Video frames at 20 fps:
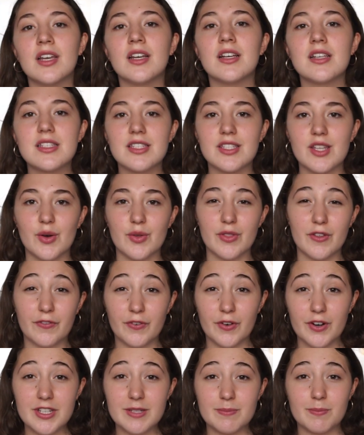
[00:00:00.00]
So the
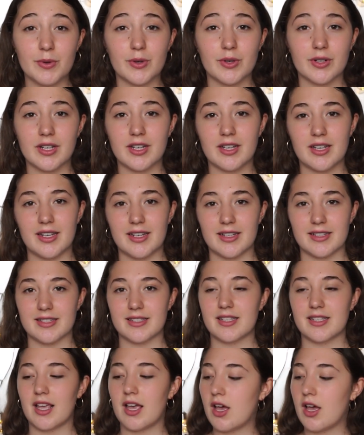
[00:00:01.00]
first book
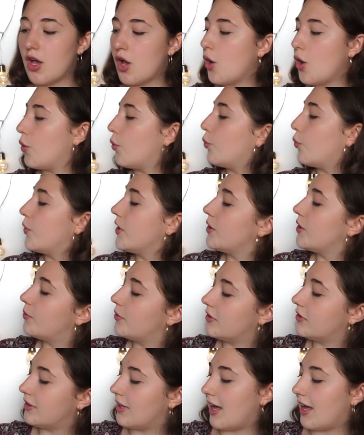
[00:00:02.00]
is We
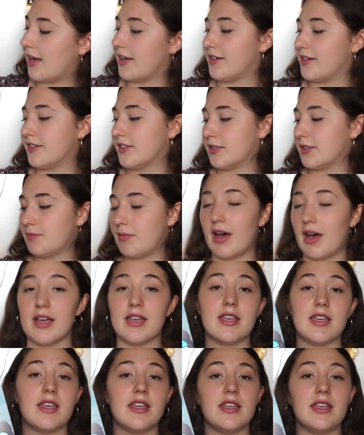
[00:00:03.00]
Were Liars
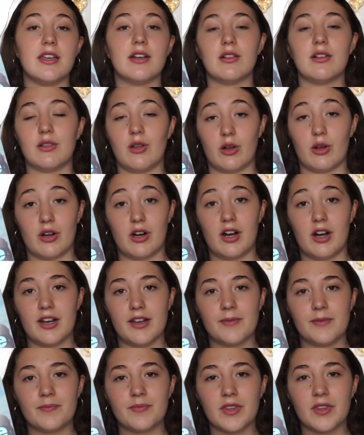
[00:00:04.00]
by E. Lockhart.
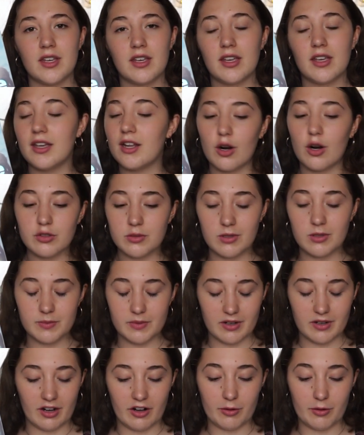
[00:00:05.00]
It also reminds
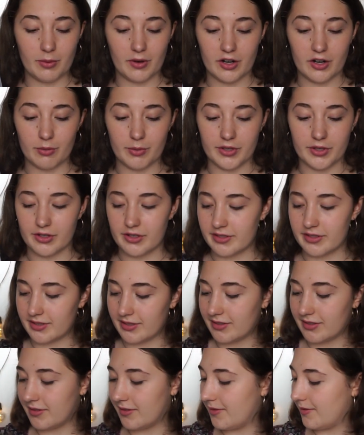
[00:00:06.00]
me of Harry Potter
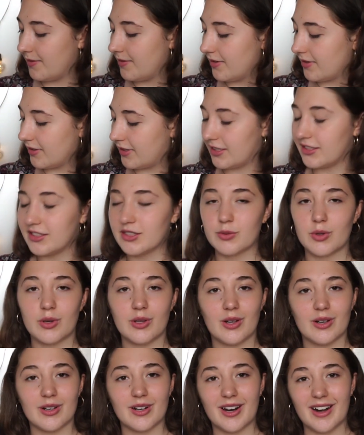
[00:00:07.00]
because Gilderoy
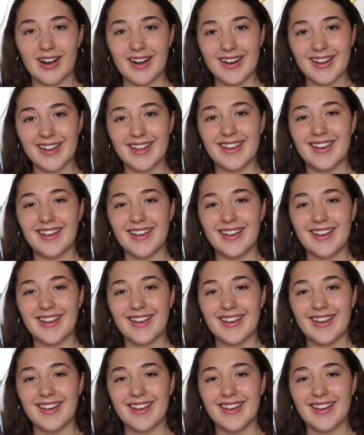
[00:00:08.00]
Lockhart.